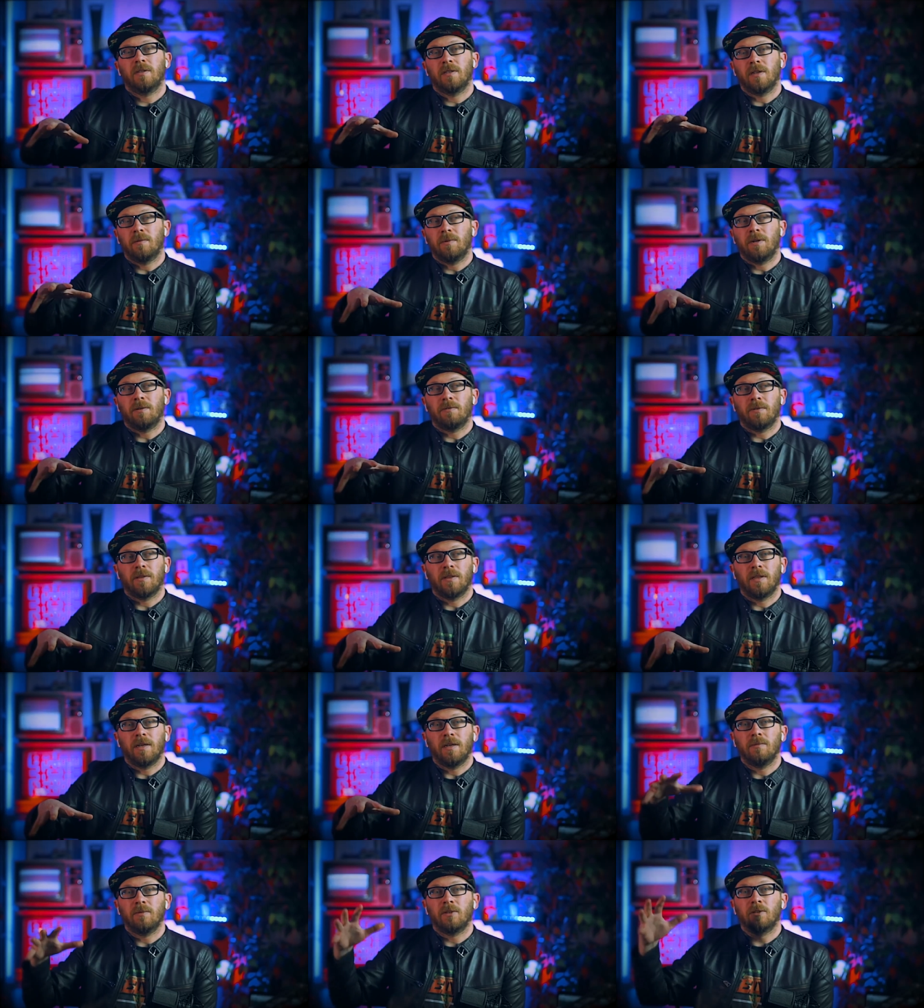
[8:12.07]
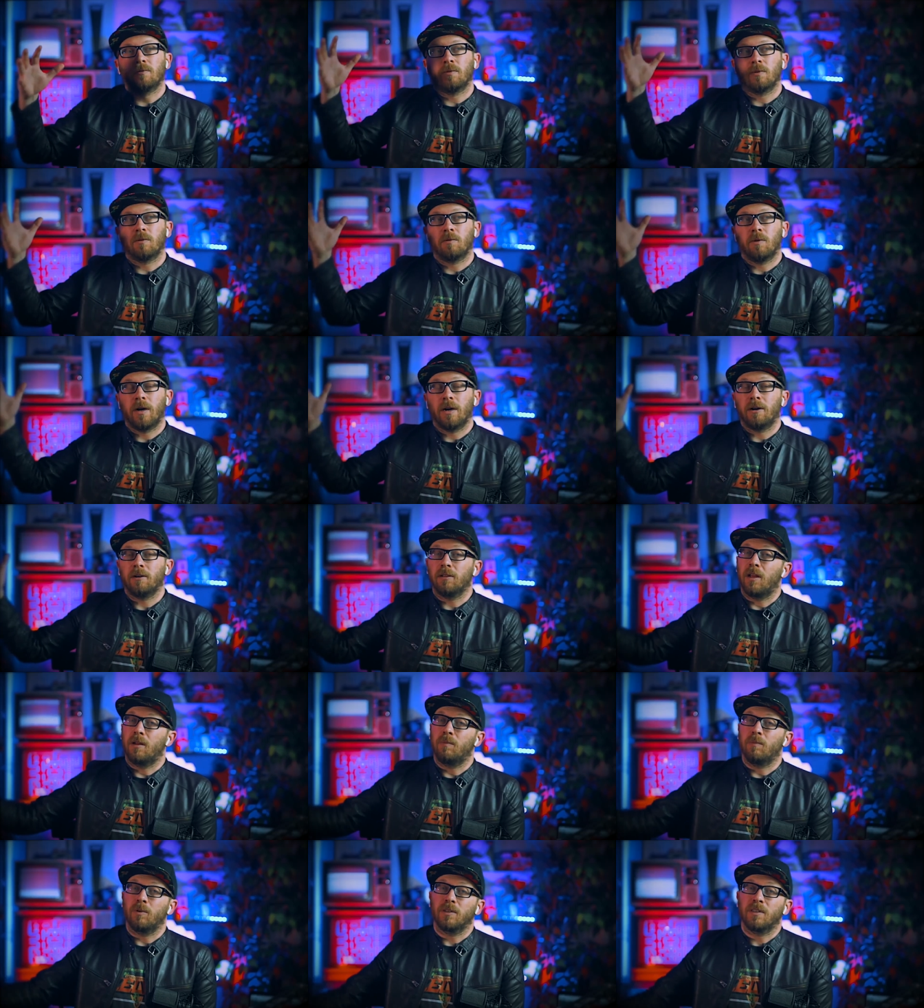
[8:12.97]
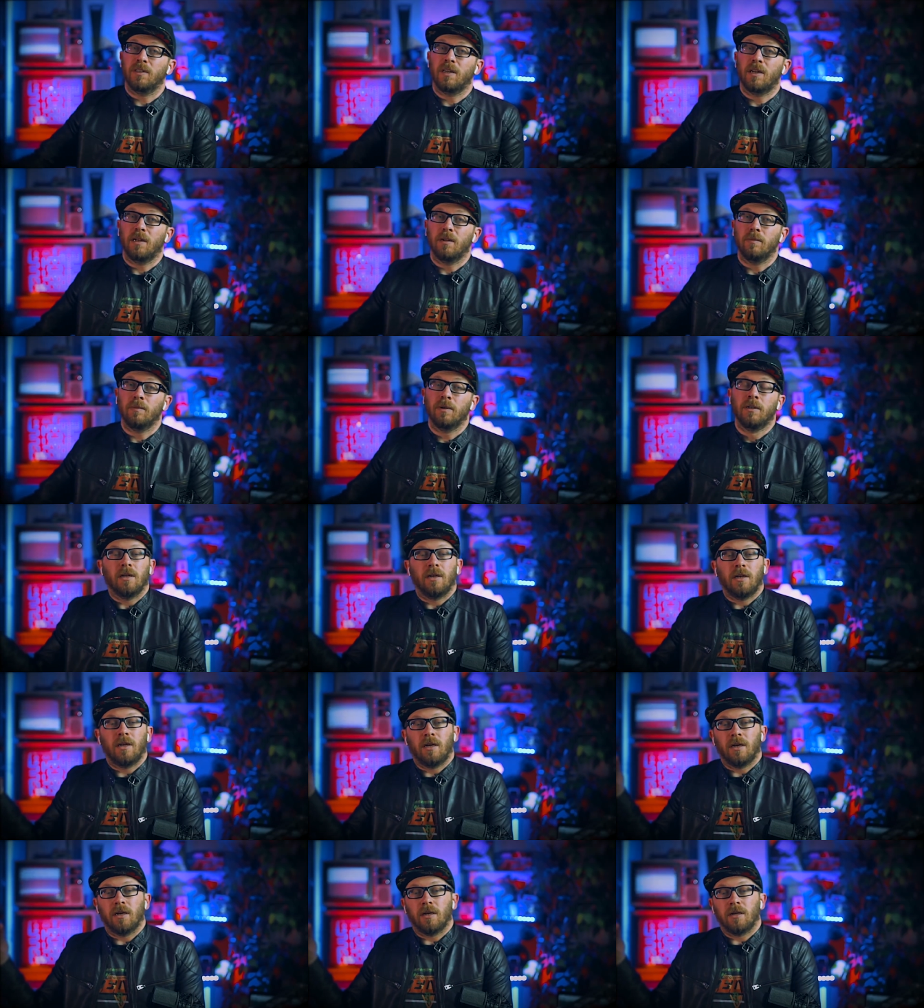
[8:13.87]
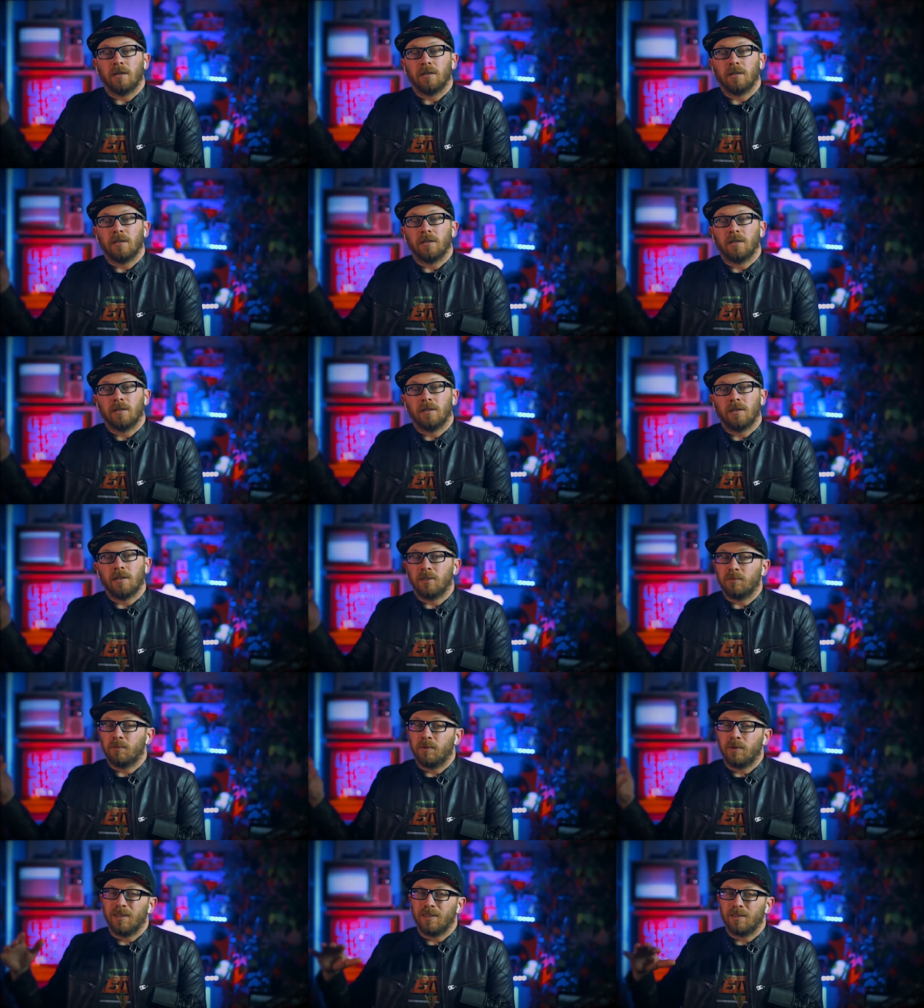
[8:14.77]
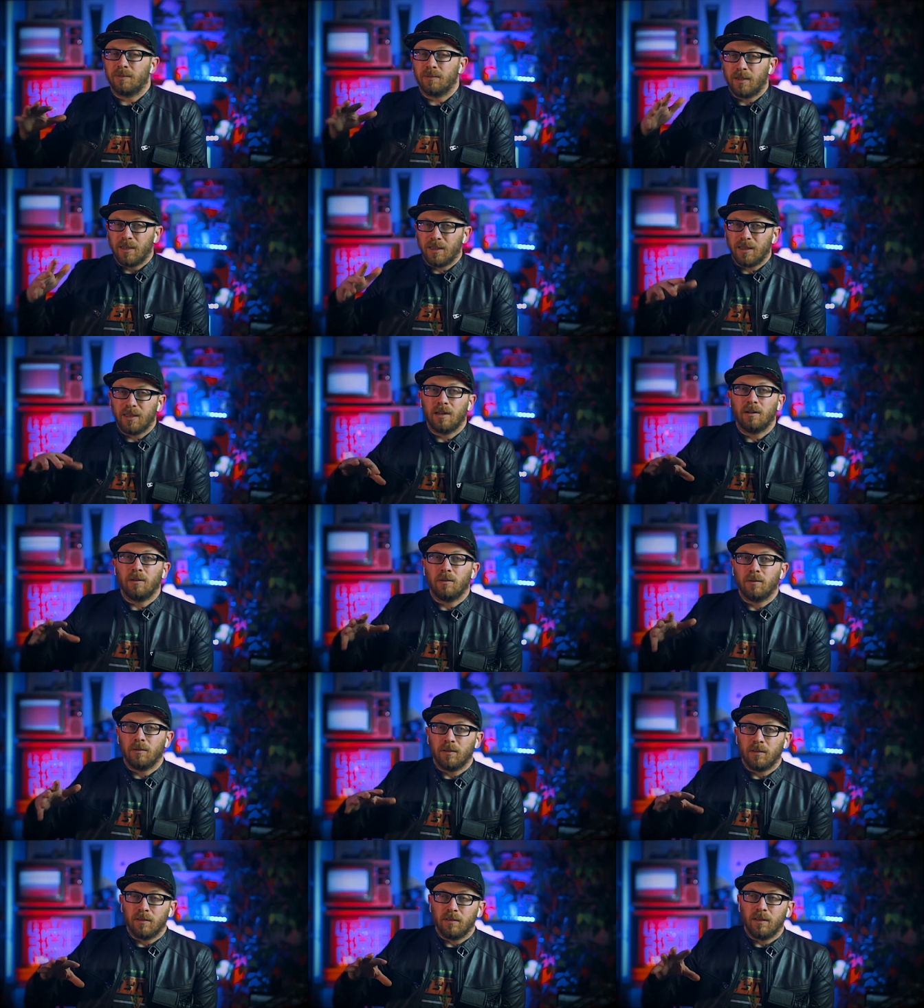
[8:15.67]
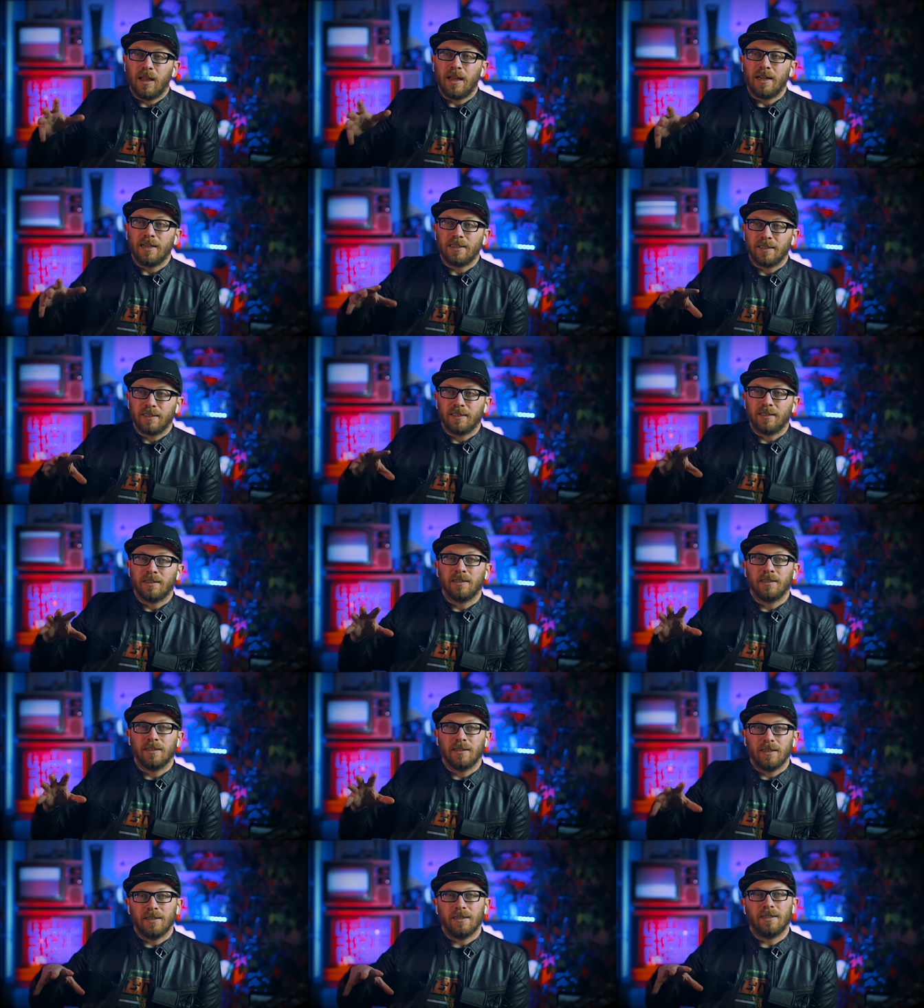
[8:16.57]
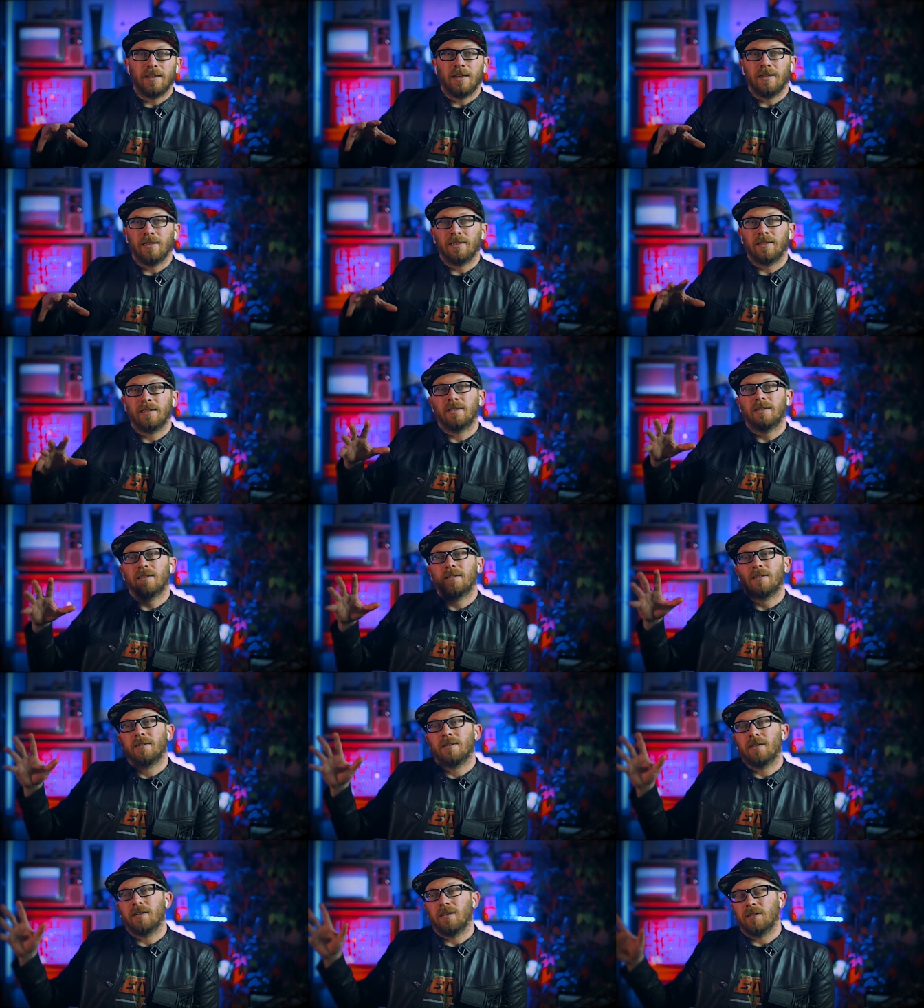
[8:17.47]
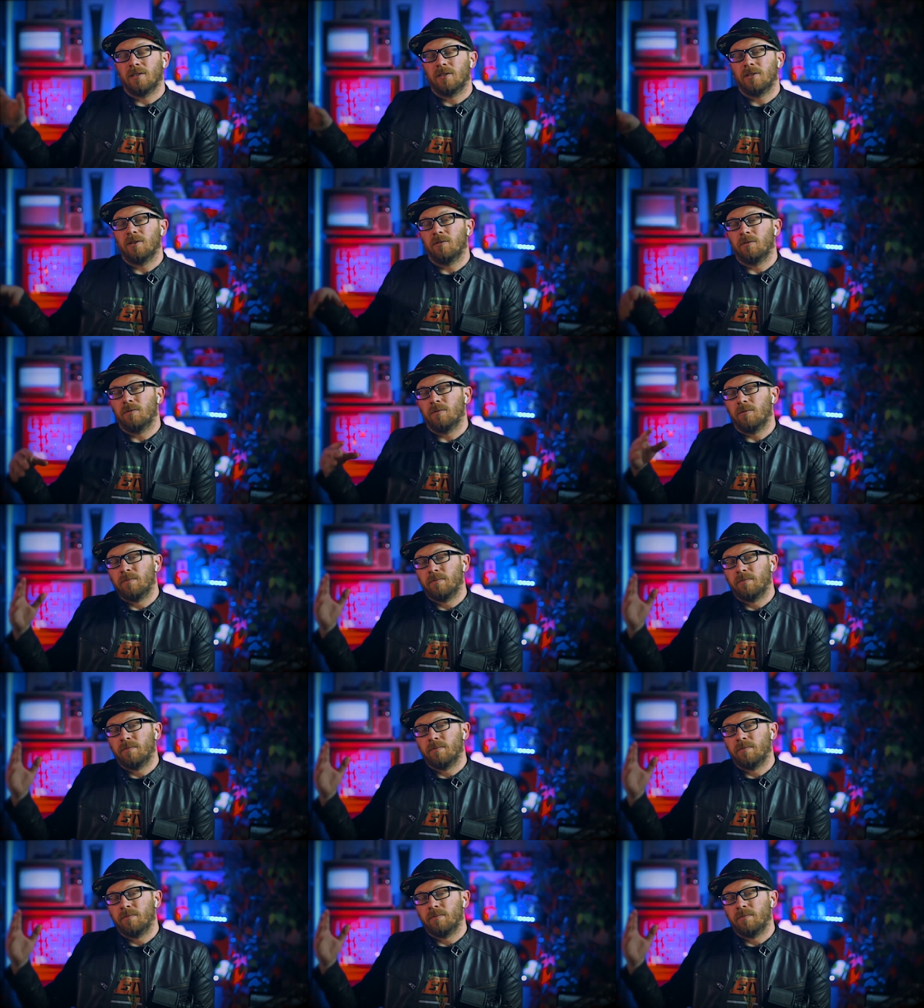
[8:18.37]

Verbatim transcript: some different themes require a lot more setup and this one is a little less intense. And so